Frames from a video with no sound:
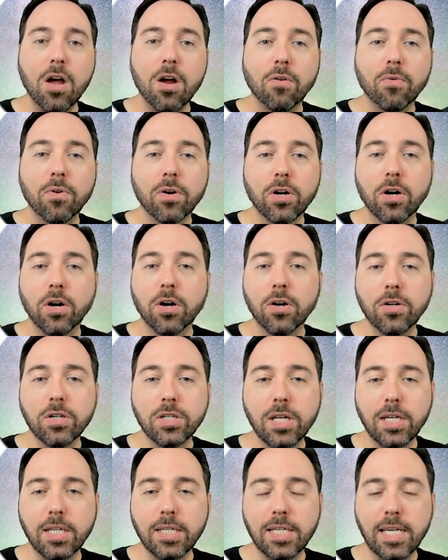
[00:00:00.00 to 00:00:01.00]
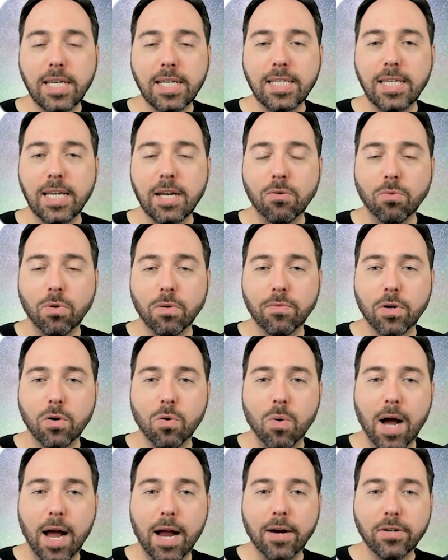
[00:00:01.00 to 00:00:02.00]
Recursion in T-SQL
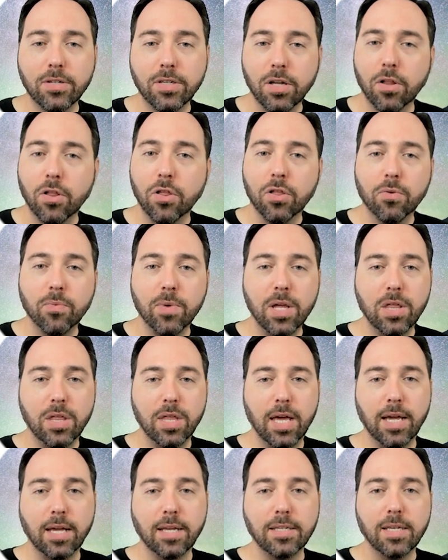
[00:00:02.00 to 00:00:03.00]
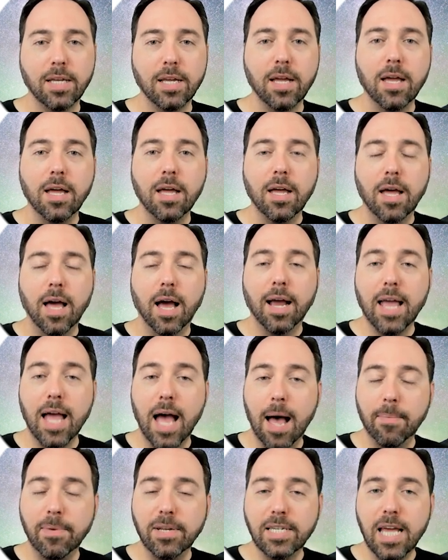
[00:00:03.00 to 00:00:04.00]
requires 3 things: a
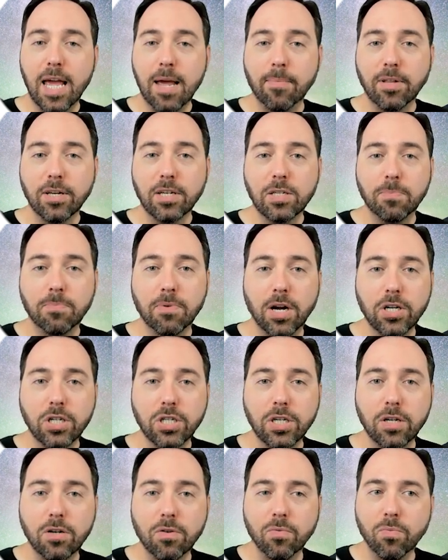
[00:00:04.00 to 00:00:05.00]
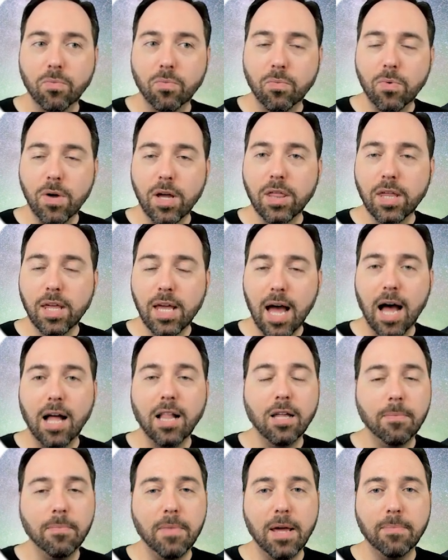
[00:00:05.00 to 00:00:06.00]
common table expression with
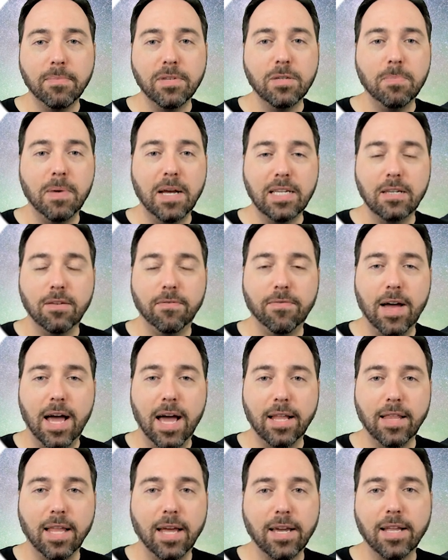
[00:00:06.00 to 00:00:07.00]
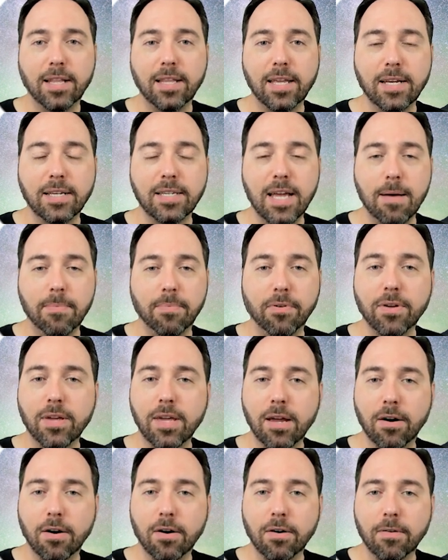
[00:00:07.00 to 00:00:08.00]
column name specified, like in the example
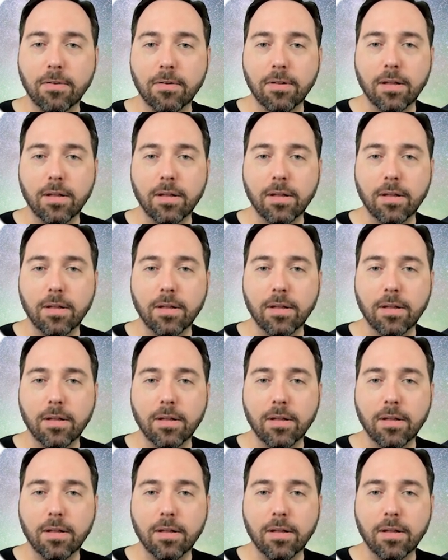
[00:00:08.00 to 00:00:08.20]
here,